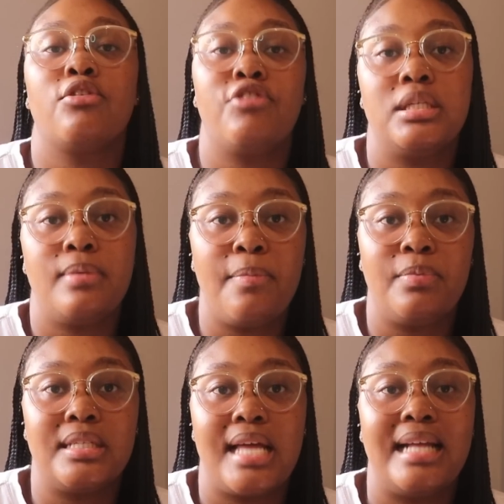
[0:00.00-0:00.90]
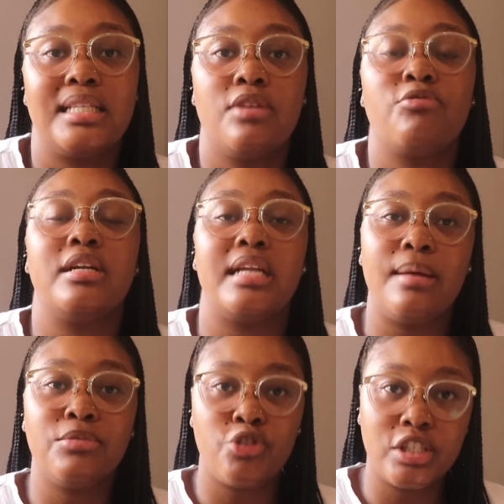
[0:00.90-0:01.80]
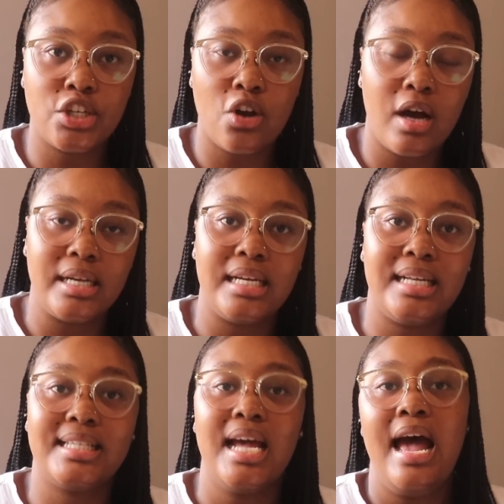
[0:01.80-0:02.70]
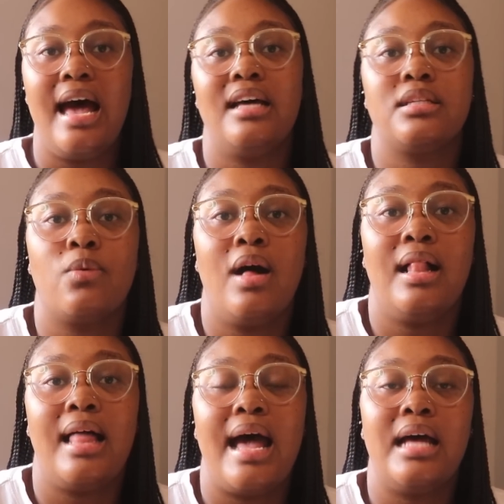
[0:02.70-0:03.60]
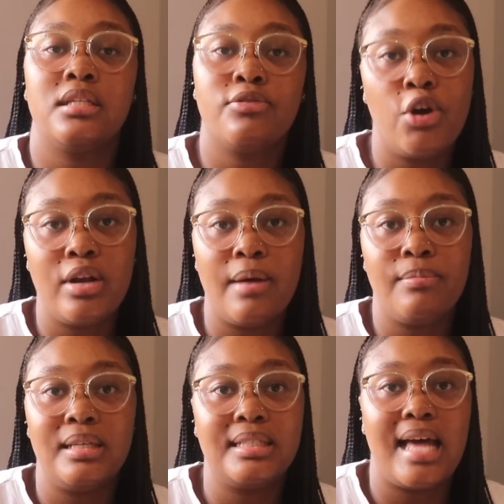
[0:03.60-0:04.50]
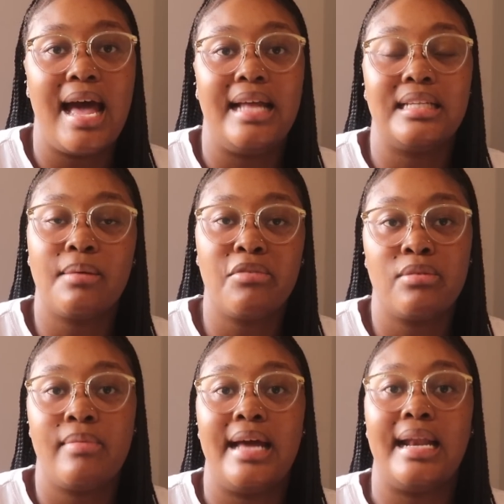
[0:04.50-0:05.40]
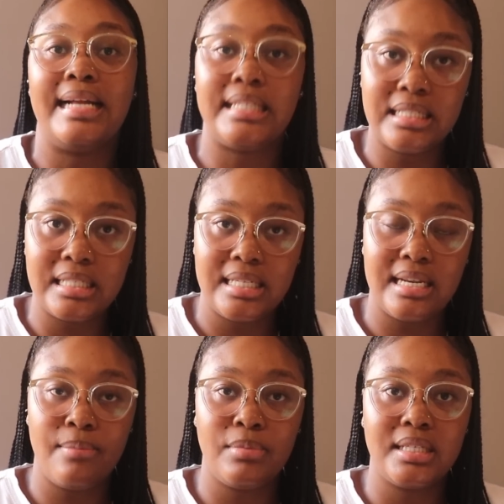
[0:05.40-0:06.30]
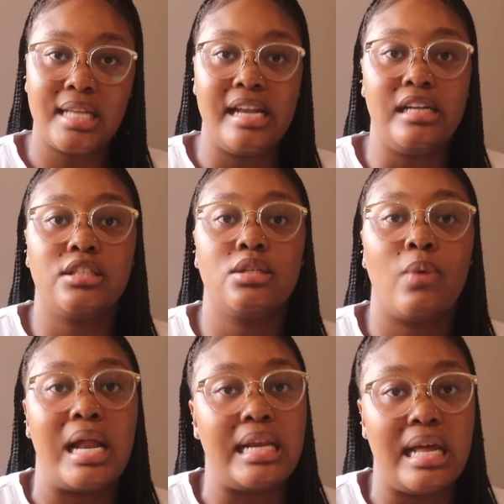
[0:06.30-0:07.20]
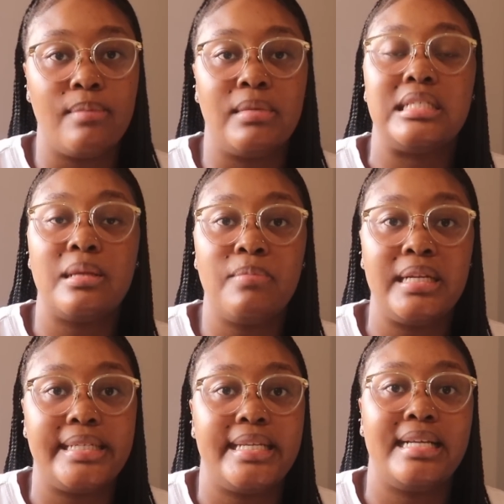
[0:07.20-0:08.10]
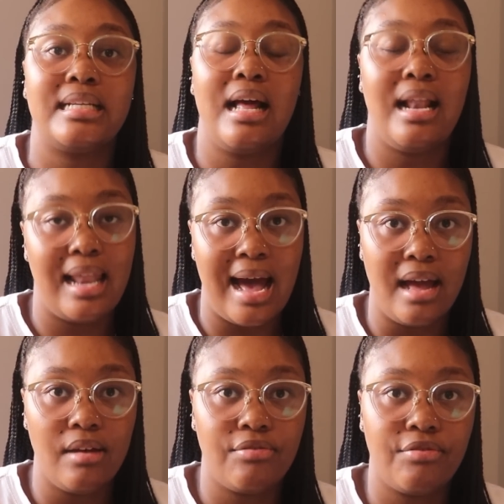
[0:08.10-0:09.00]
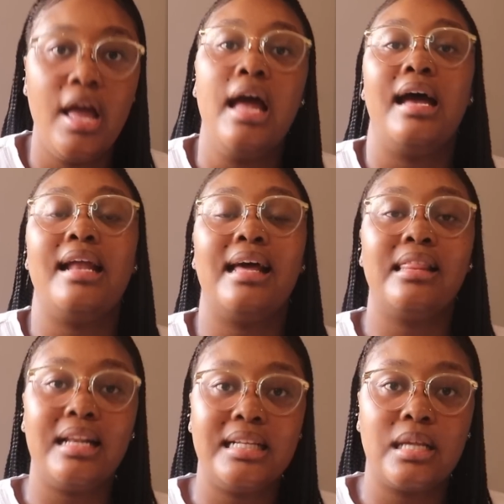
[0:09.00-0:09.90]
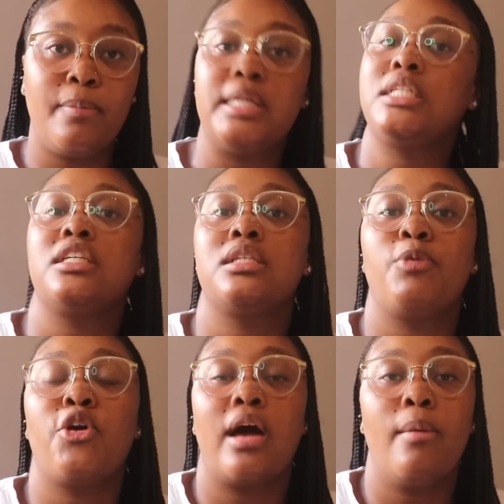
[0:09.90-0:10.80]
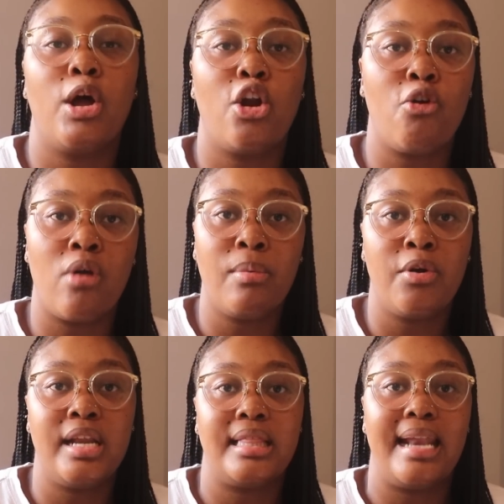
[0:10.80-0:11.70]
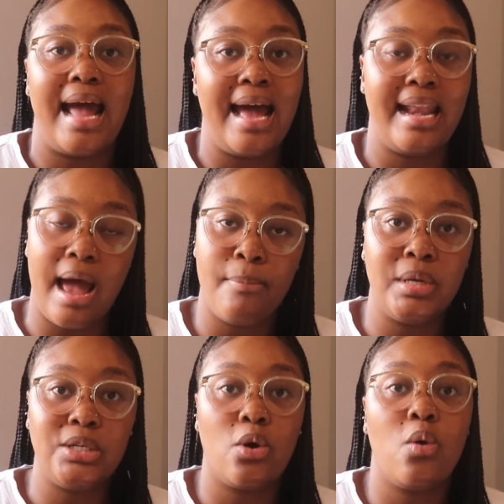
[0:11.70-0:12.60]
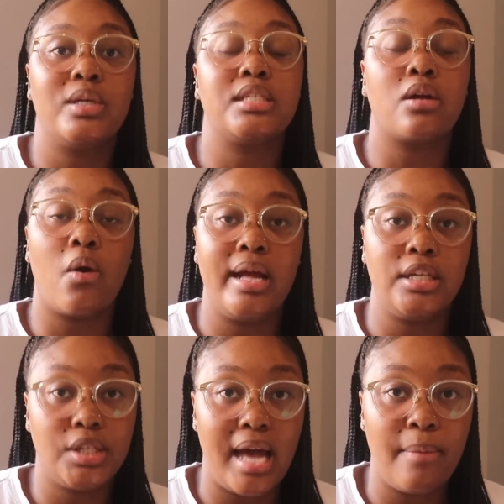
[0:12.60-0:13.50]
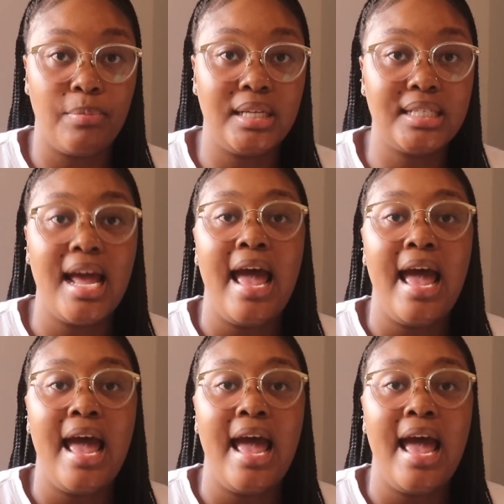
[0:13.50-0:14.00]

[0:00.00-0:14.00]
of the first papers had several names written on it, as well as phone numbers, and some of them had identity numbers, and next to one name it simply said "alive." Another letter basically just spoke about a robbery that had happened or was going to happen,